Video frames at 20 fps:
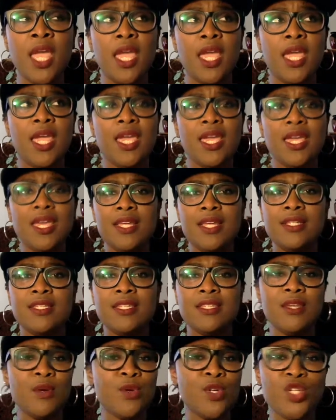And
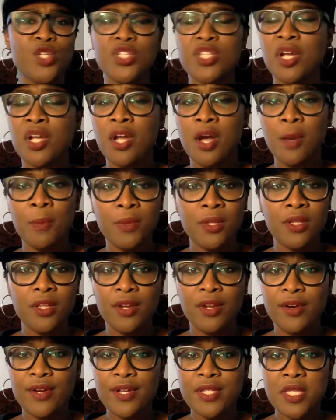there was just a couple of
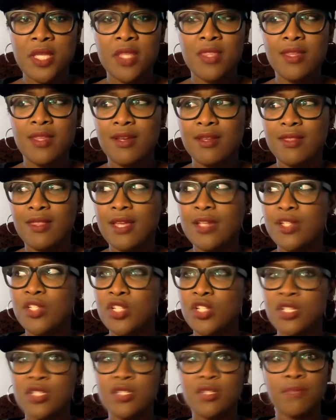lyrics in there that
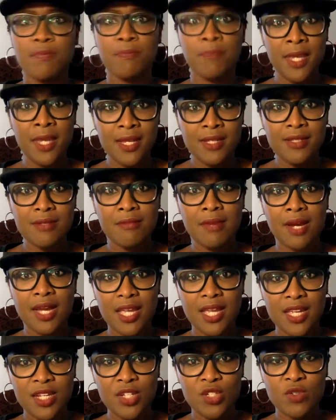just piqued my
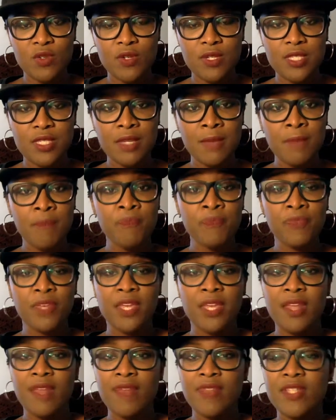interest.
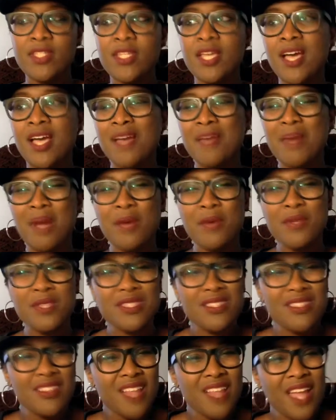And at the time, I was
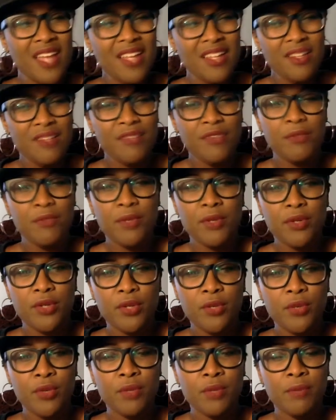slightly
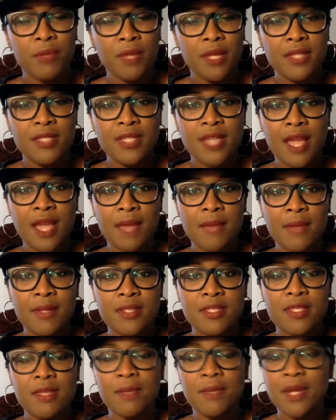familiar with blood
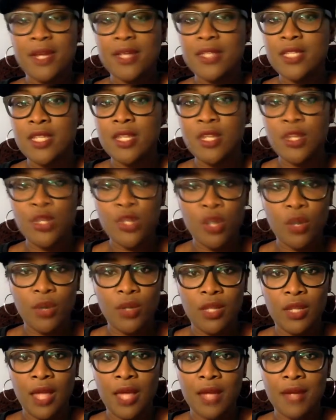diamonds, but I didn't know
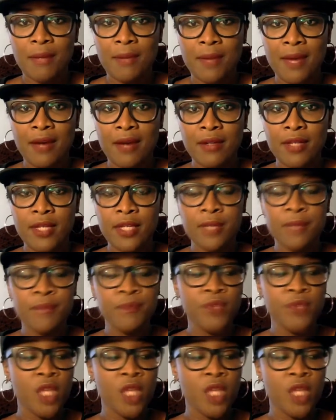a lot about it.